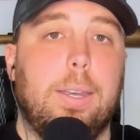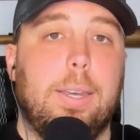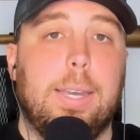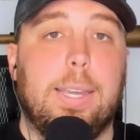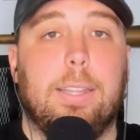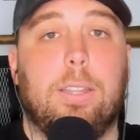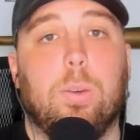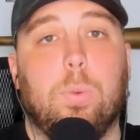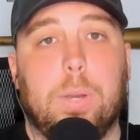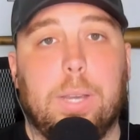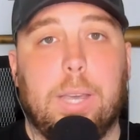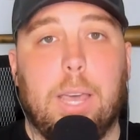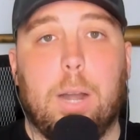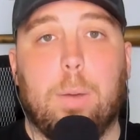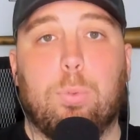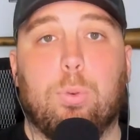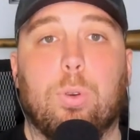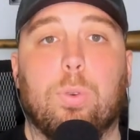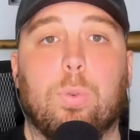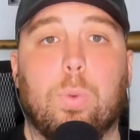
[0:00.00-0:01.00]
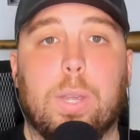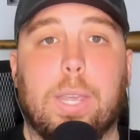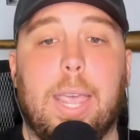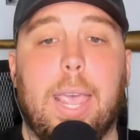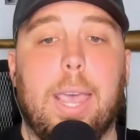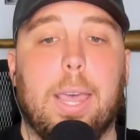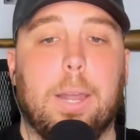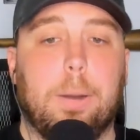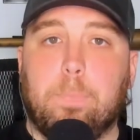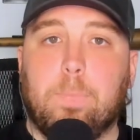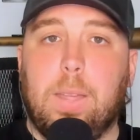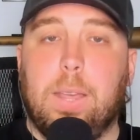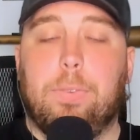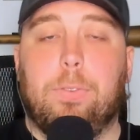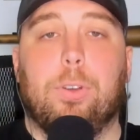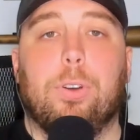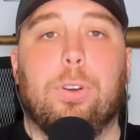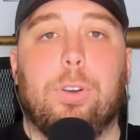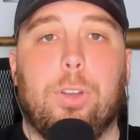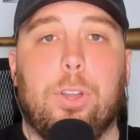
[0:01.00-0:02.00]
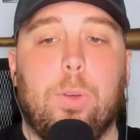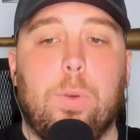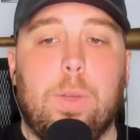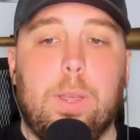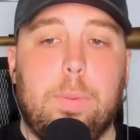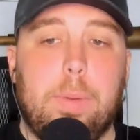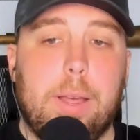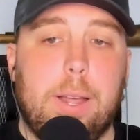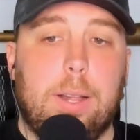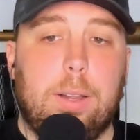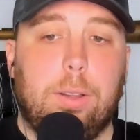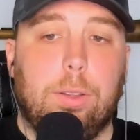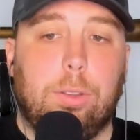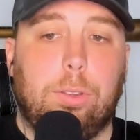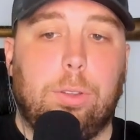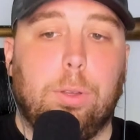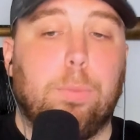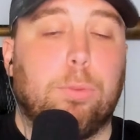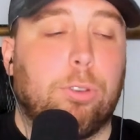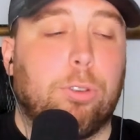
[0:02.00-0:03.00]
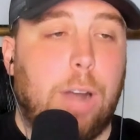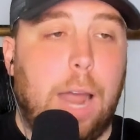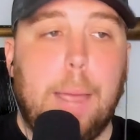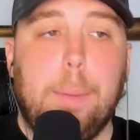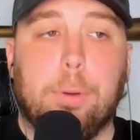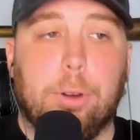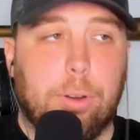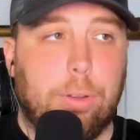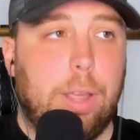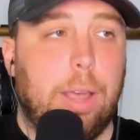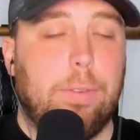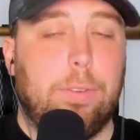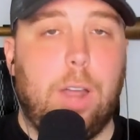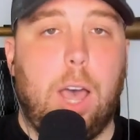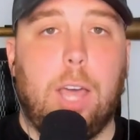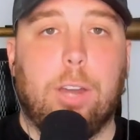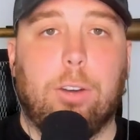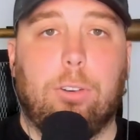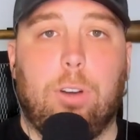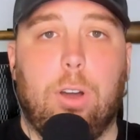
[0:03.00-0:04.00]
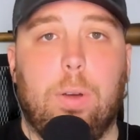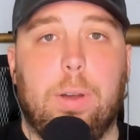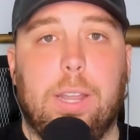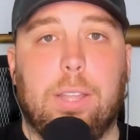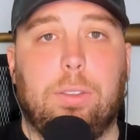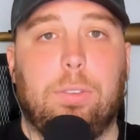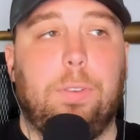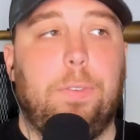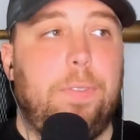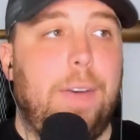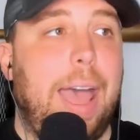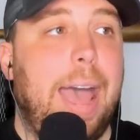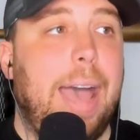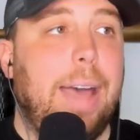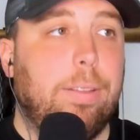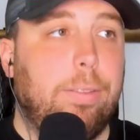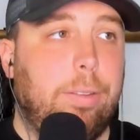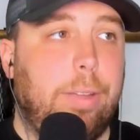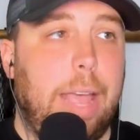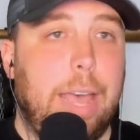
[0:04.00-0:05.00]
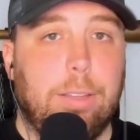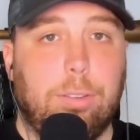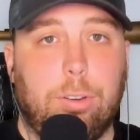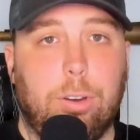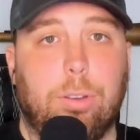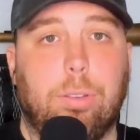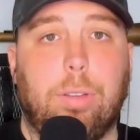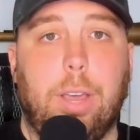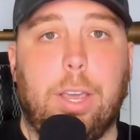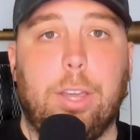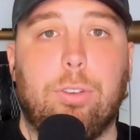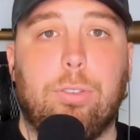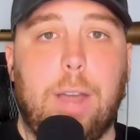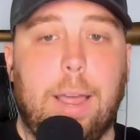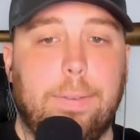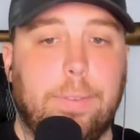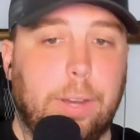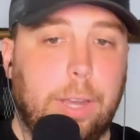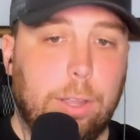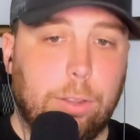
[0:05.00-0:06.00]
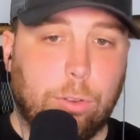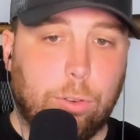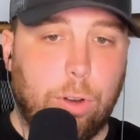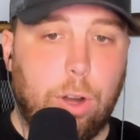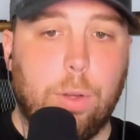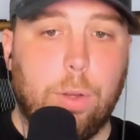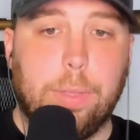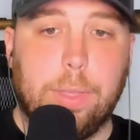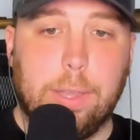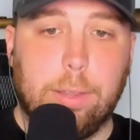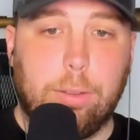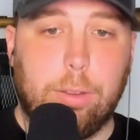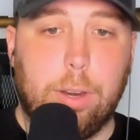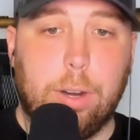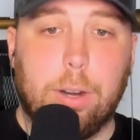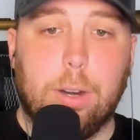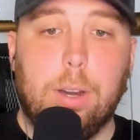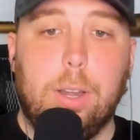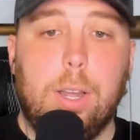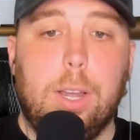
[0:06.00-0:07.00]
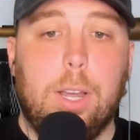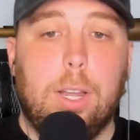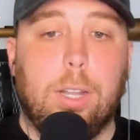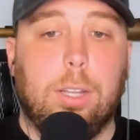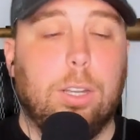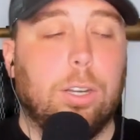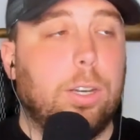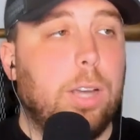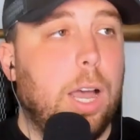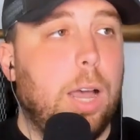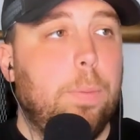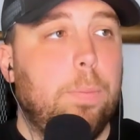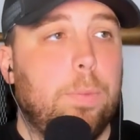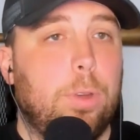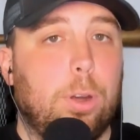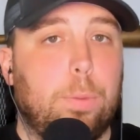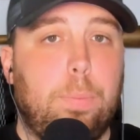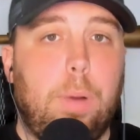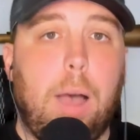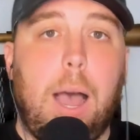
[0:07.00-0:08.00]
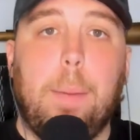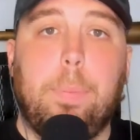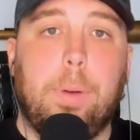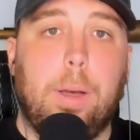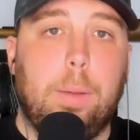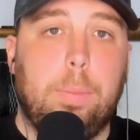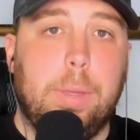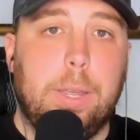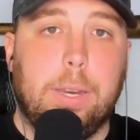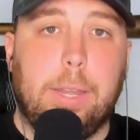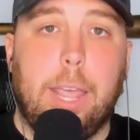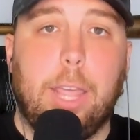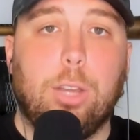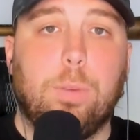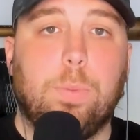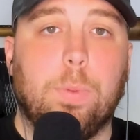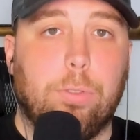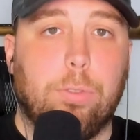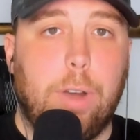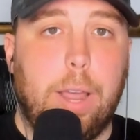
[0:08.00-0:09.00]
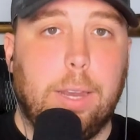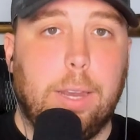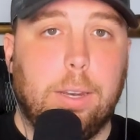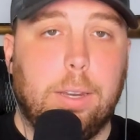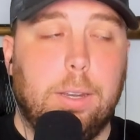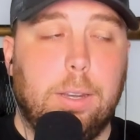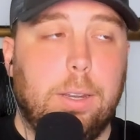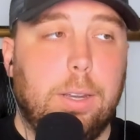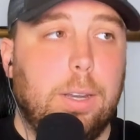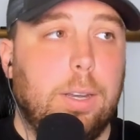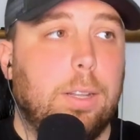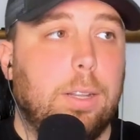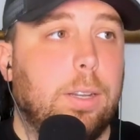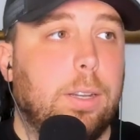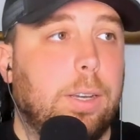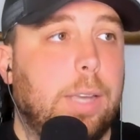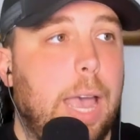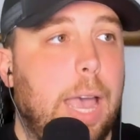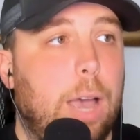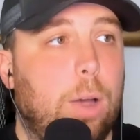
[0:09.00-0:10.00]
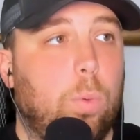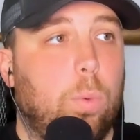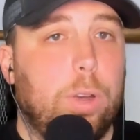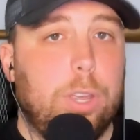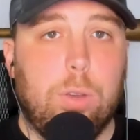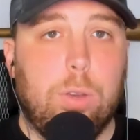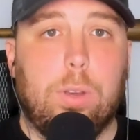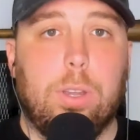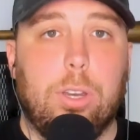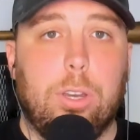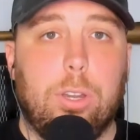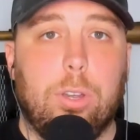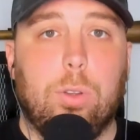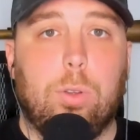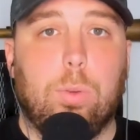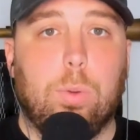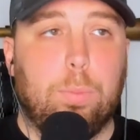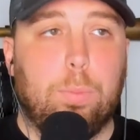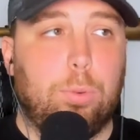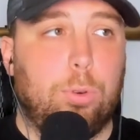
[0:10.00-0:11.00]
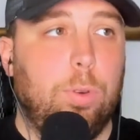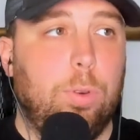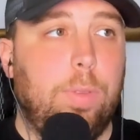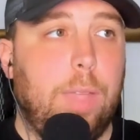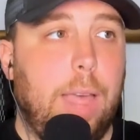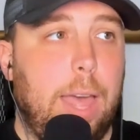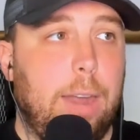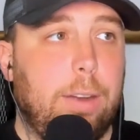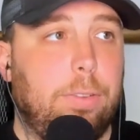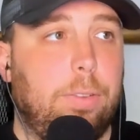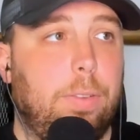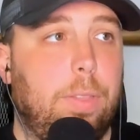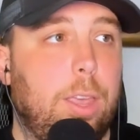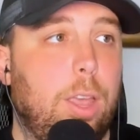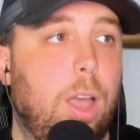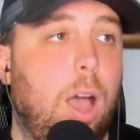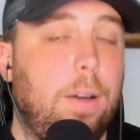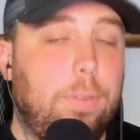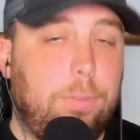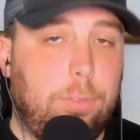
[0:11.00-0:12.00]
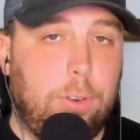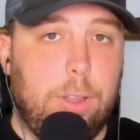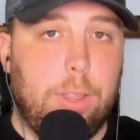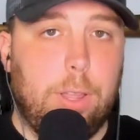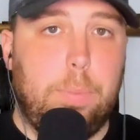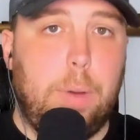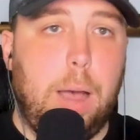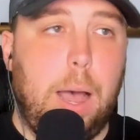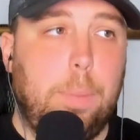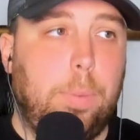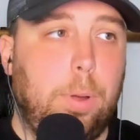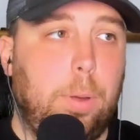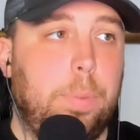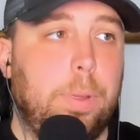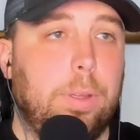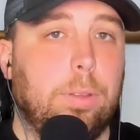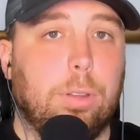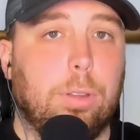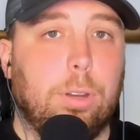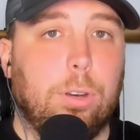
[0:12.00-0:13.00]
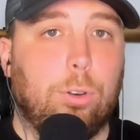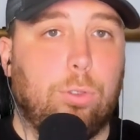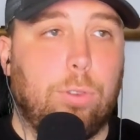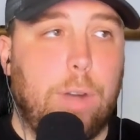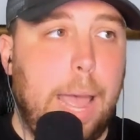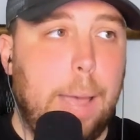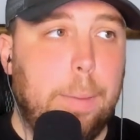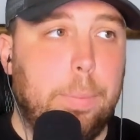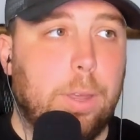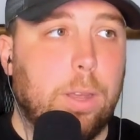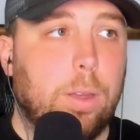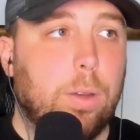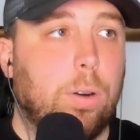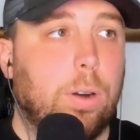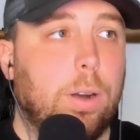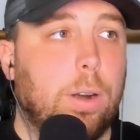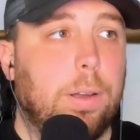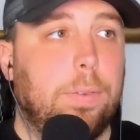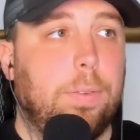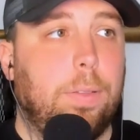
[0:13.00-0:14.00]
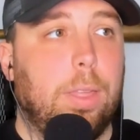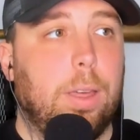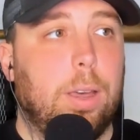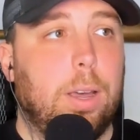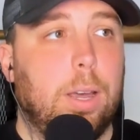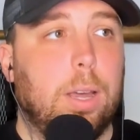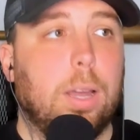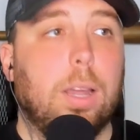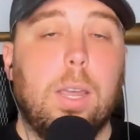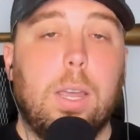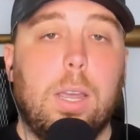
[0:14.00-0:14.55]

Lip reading: until we kind of prove we can't. If your new email subscribers have not grown as fast as your site traffic has grown this year, look up your pop-up engagement rate. Look at what you can do to improve that. If the offer on the pop-up isn't grabby, or if the